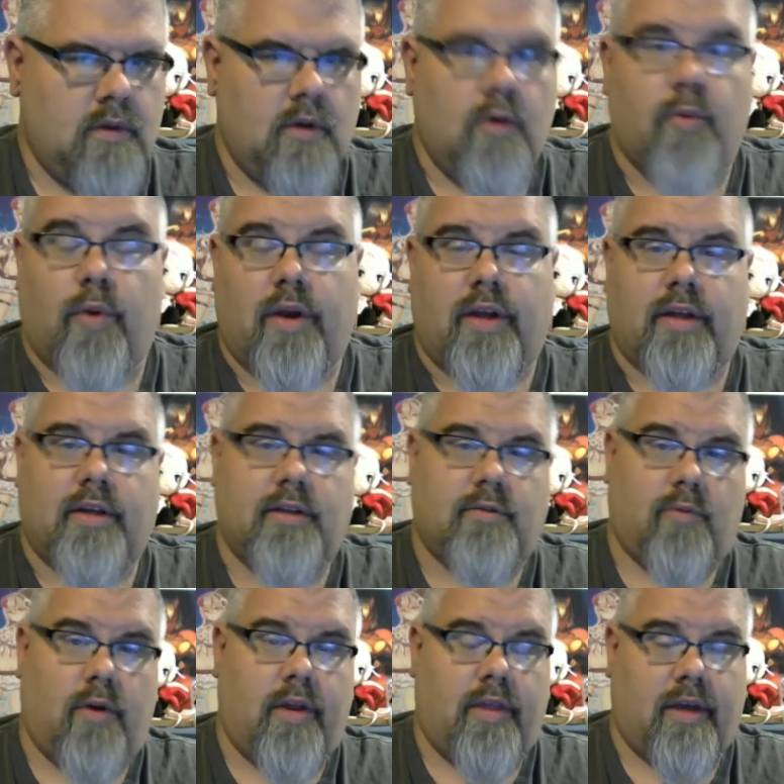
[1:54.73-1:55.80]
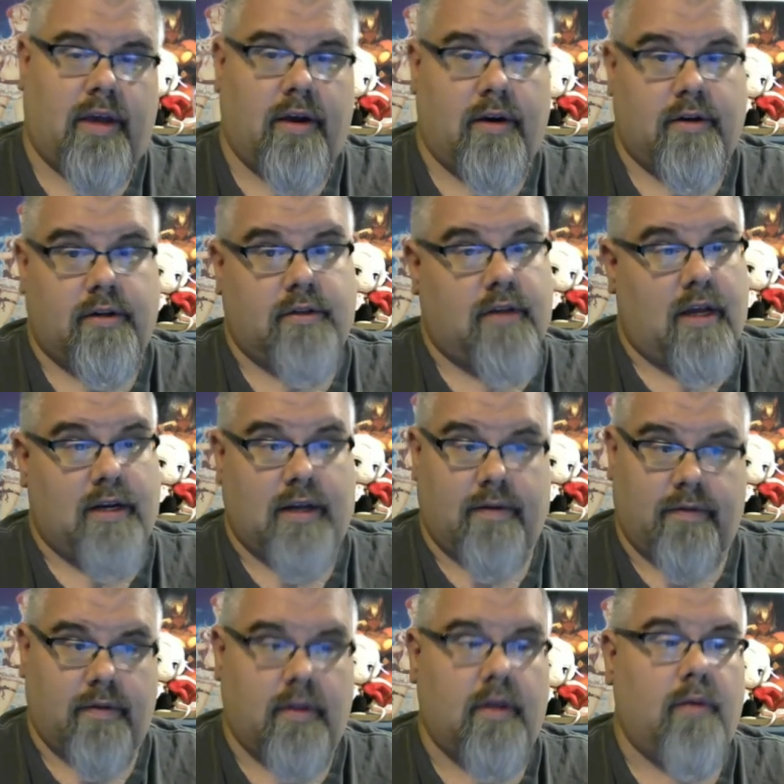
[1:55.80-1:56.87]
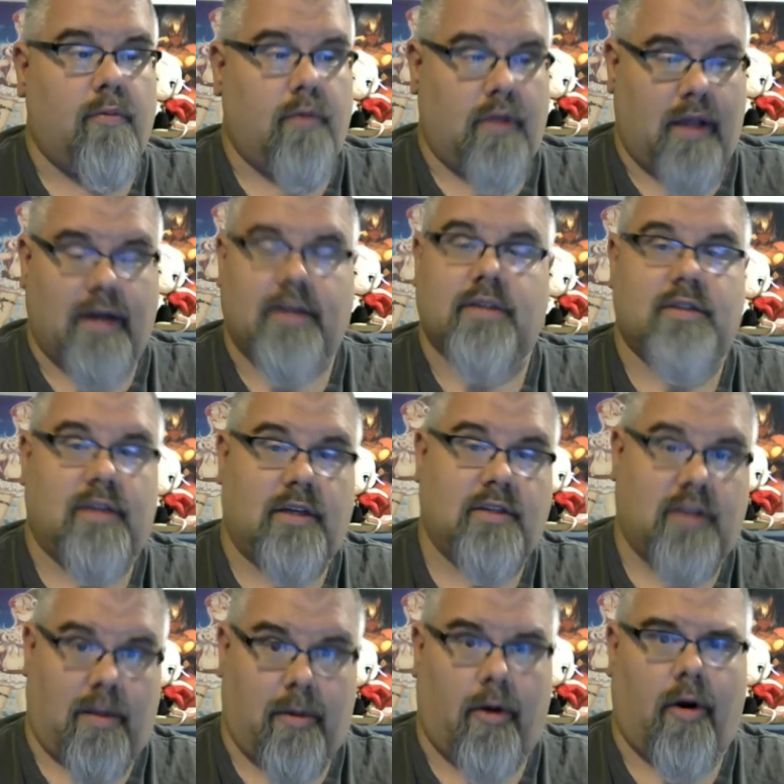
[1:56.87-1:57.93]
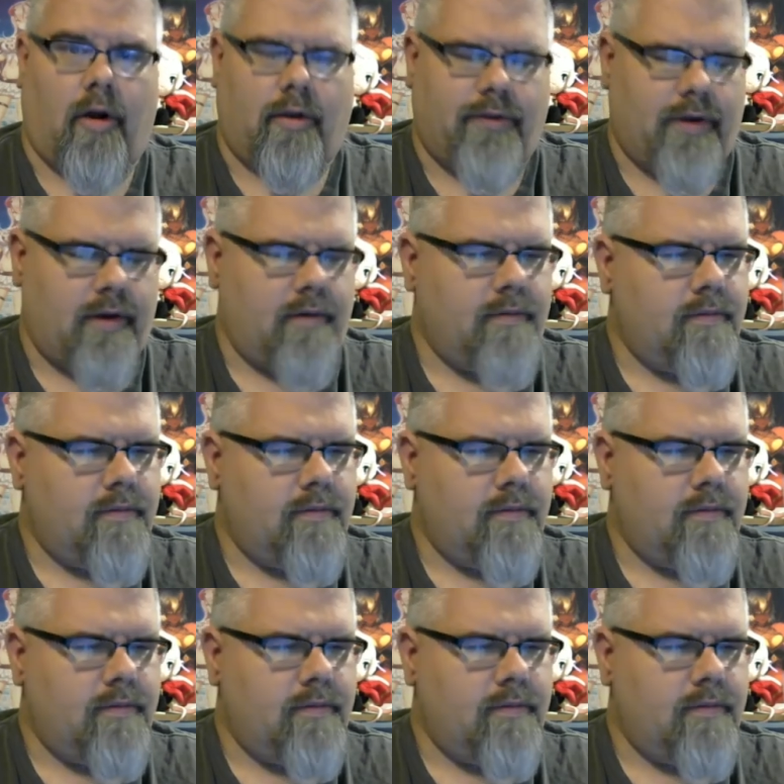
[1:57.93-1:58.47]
Rinka is one of the characters I definitely would like to see a summer alt of.